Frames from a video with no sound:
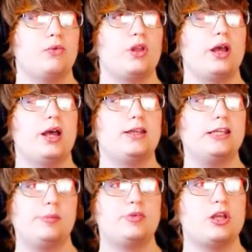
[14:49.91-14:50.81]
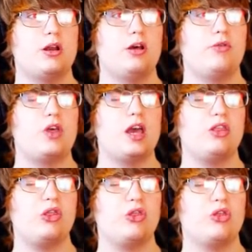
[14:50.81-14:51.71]
Uh, 10% of
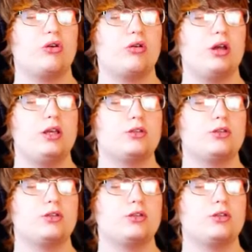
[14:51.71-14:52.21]
33 is